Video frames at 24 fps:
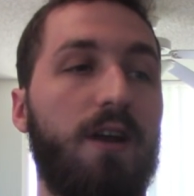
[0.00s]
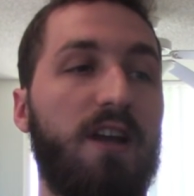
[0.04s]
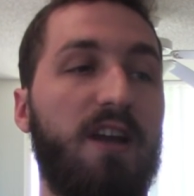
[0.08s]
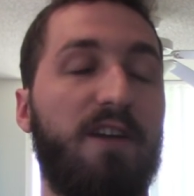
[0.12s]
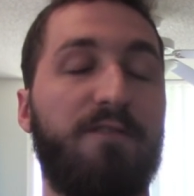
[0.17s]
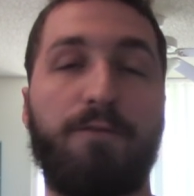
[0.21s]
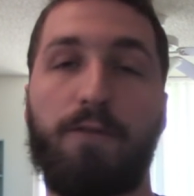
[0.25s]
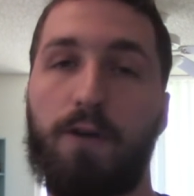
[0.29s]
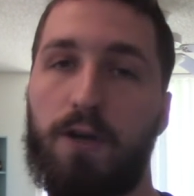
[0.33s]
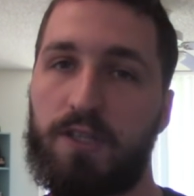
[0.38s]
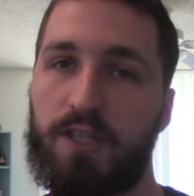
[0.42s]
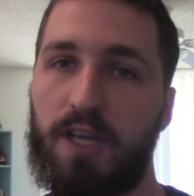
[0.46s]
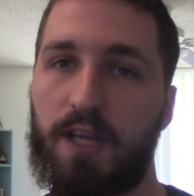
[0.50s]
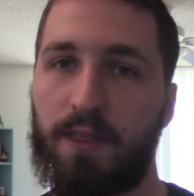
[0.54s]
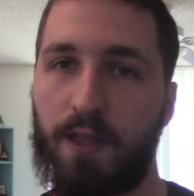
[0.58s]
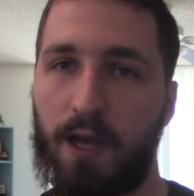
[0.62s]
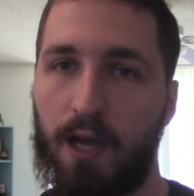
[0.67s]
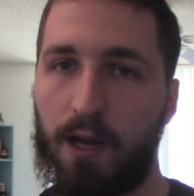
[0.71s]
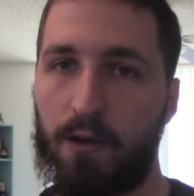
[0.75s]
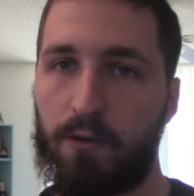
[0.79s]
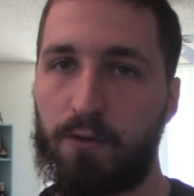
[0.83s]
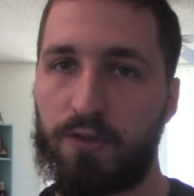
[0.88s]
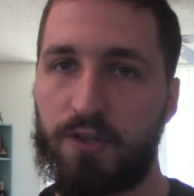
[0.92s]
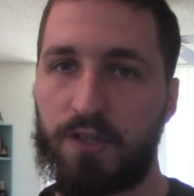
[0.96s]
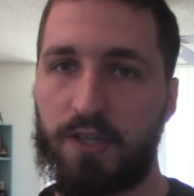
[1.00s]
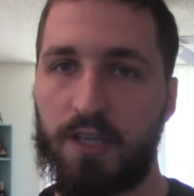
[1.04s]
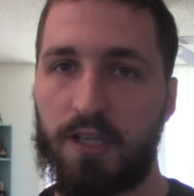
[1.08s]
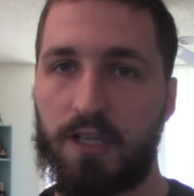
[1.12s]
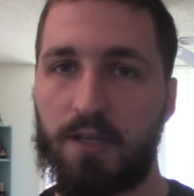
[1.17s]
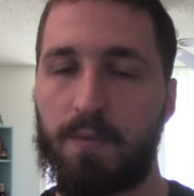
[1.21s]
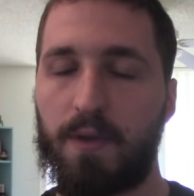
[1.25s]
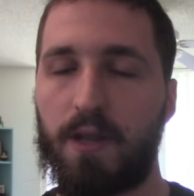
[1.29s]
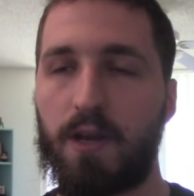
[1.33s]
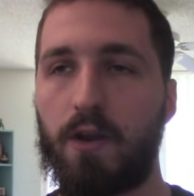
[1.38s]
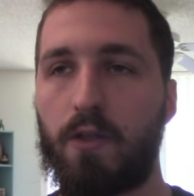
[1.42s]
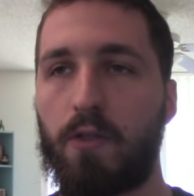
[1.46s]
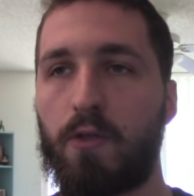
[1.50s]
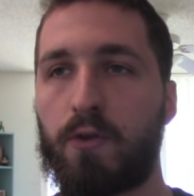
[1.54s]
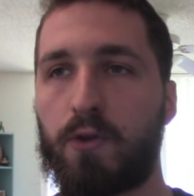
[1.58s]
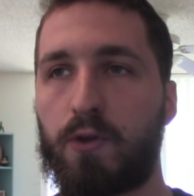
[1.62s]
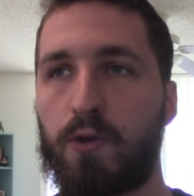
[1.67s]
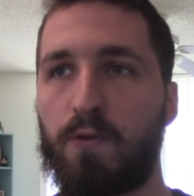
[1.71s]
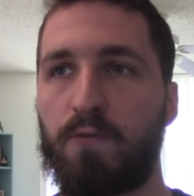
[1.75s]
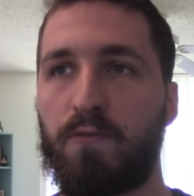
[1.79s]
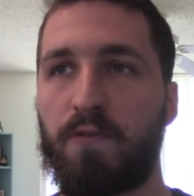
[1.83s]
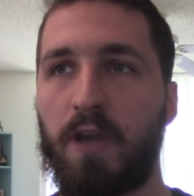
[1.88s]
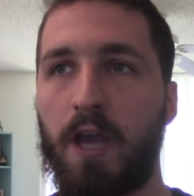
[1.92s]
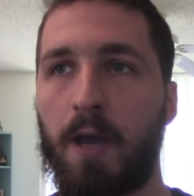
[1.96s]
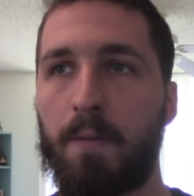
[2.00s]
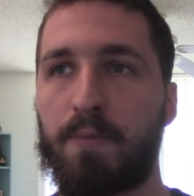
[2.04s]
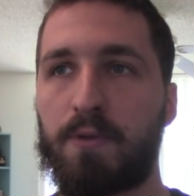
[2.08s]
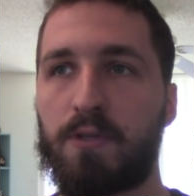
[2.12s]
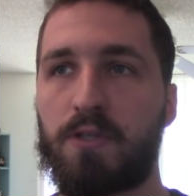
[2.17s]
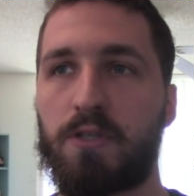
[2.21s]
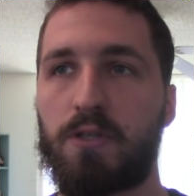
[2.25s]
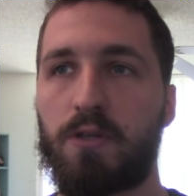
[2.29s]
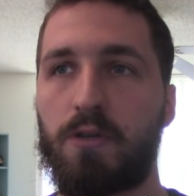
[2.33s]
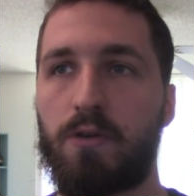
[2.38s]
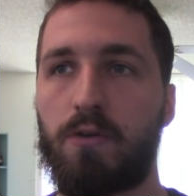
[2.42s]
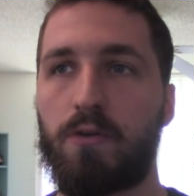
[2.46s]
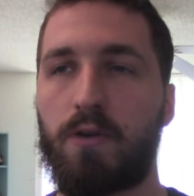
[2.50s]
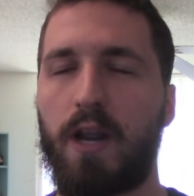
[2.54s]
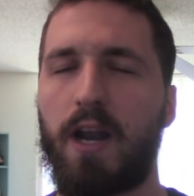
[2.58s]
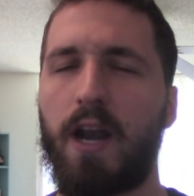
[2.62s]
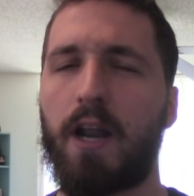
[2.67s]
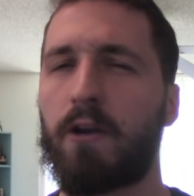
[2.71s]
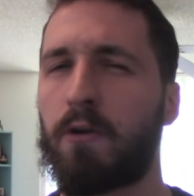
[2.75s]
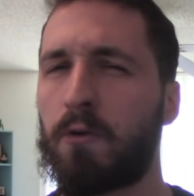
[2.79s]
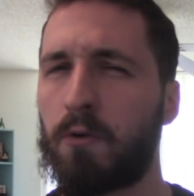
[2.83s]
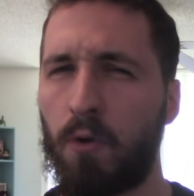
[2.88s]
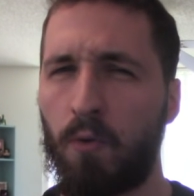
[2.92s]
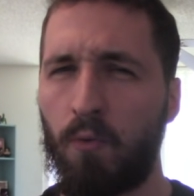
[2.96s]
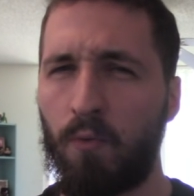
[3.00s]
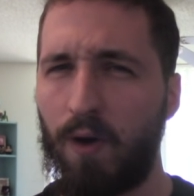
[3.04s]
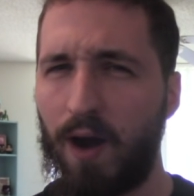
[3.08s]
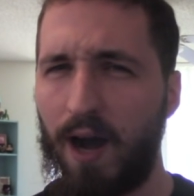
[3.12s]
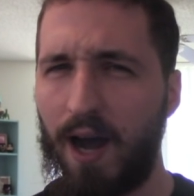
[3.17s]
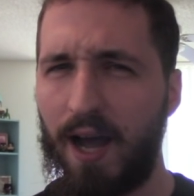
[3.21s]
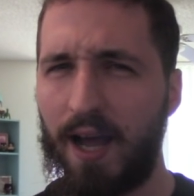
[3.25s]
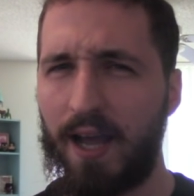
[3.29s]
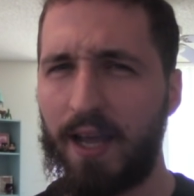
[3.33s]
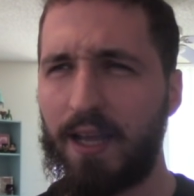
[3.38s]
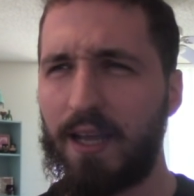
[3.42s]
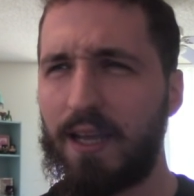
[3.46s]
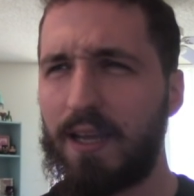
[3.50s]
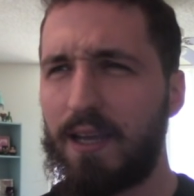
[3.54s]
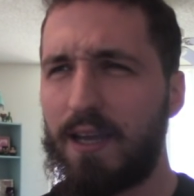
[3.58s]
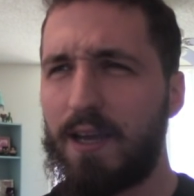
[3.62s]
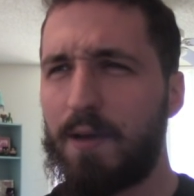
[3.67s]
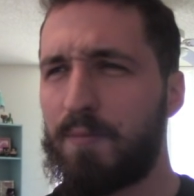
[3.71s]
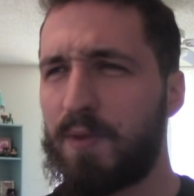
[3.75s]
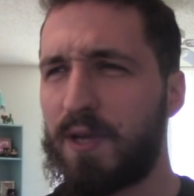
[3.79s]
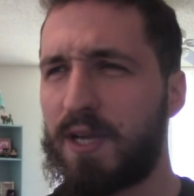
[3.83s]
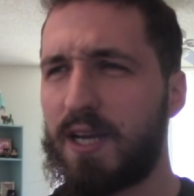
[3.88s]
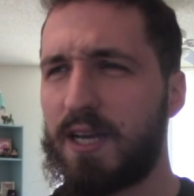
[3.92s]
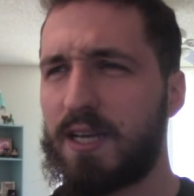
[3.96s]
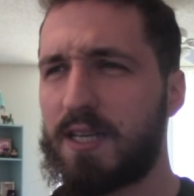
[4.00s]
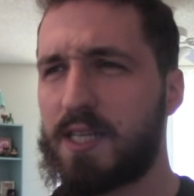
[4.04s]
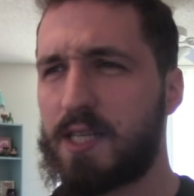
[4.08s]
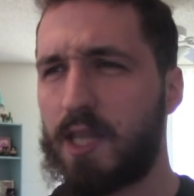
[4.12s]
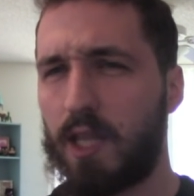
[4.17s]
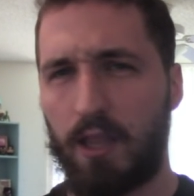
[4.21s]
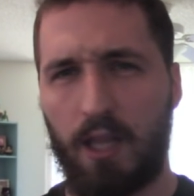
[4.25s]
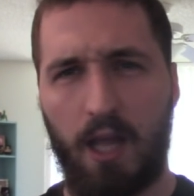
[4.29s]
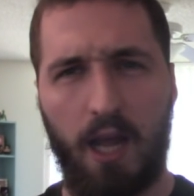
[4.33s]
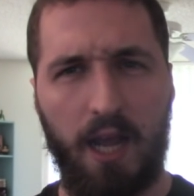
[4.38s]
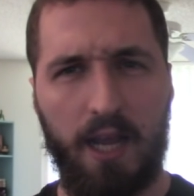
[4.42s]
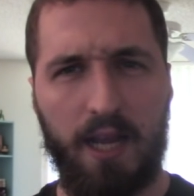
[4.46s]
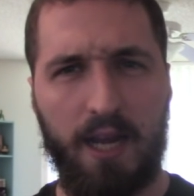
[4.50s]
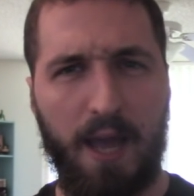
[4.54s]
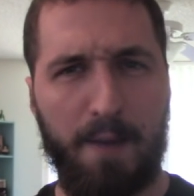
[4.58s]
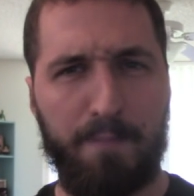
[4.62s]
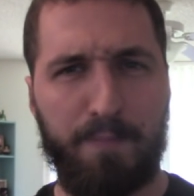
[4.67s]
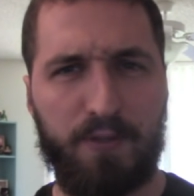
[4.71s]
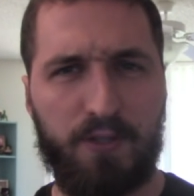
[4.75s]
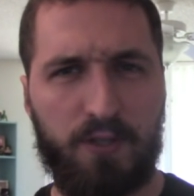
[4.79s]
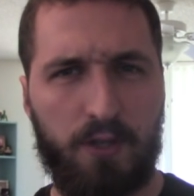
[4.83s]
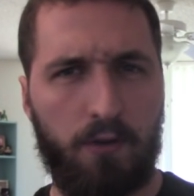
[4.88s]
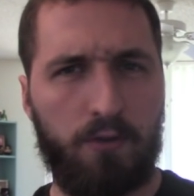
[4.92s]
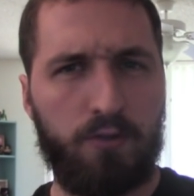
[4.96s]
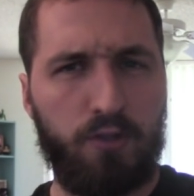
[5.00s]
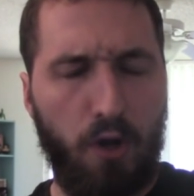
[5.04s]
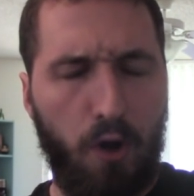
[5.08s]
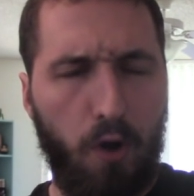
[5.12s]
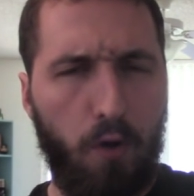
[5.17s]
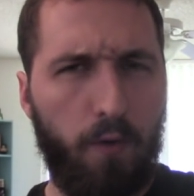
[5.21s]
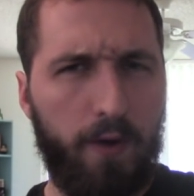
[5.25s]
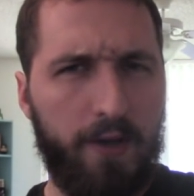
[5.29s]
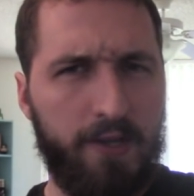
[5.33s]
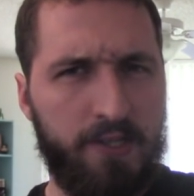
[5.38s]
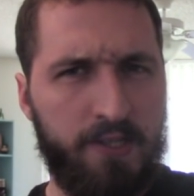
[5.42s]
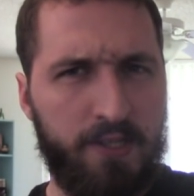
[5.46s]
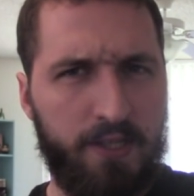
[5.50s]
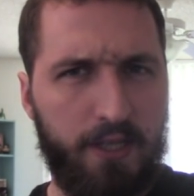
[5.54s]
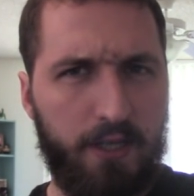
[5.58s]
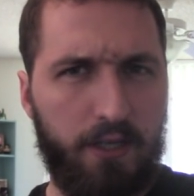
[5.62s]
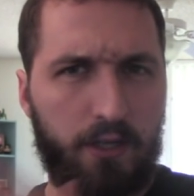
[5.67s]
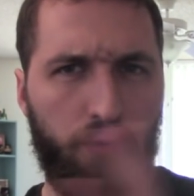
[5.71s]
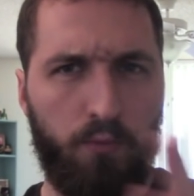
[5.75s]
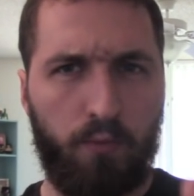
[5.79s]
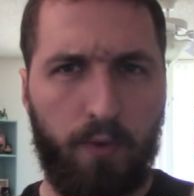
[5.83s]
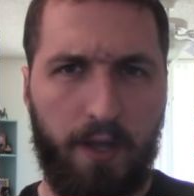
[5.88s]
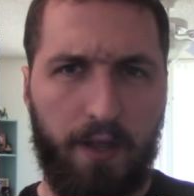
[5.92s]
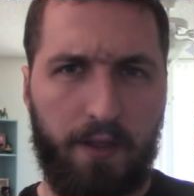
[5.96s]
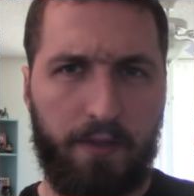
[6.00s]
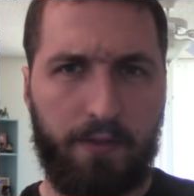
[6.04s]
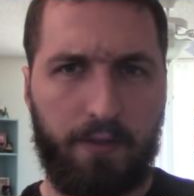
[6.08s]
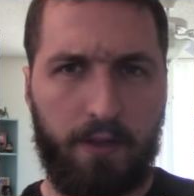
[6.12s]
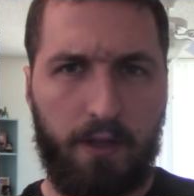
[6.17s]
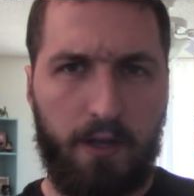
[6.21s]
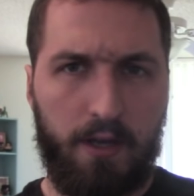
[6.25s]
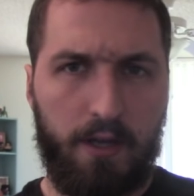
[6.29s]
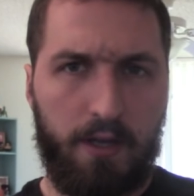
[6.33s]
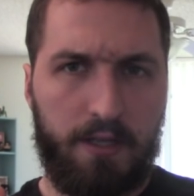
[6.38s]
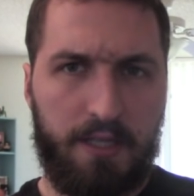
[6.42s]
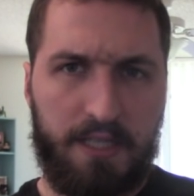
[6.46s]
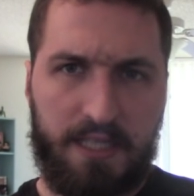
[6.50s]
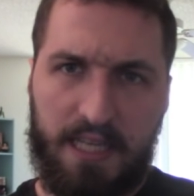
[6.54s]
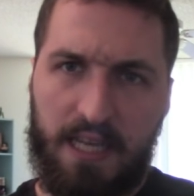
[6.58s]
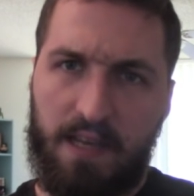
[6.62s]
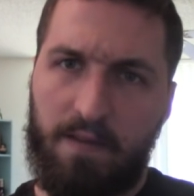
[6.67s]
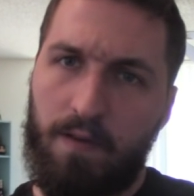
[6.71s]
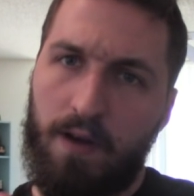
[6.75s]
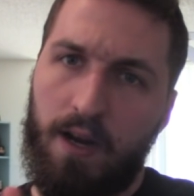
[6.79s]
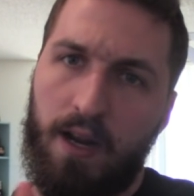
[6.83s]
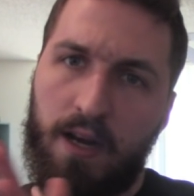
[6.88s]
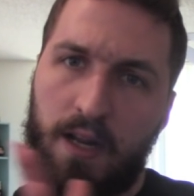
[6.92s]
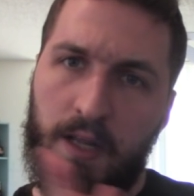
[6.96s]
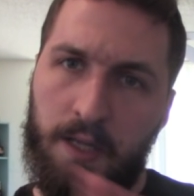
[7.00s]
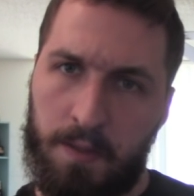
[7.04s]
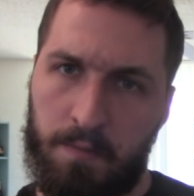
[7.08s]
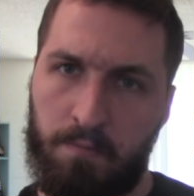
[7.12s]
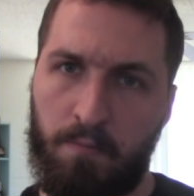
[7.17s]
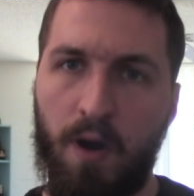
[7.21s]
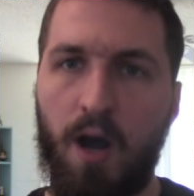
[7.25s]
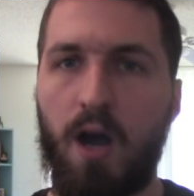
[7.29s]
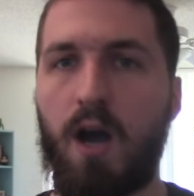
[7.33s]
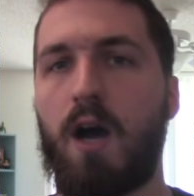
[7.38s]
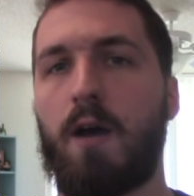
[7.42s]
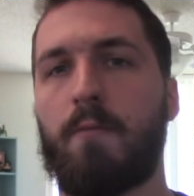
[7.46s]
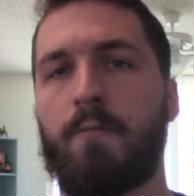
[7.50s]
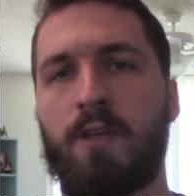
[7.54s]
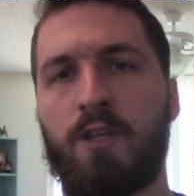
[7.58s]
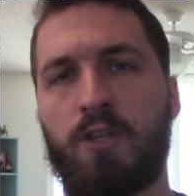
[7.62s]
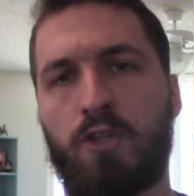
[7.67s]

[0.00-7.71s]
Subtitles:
at first I thought it was going to be another goofy episode, and I don't know why, because the Lion episodes always deal with Steven and his mom.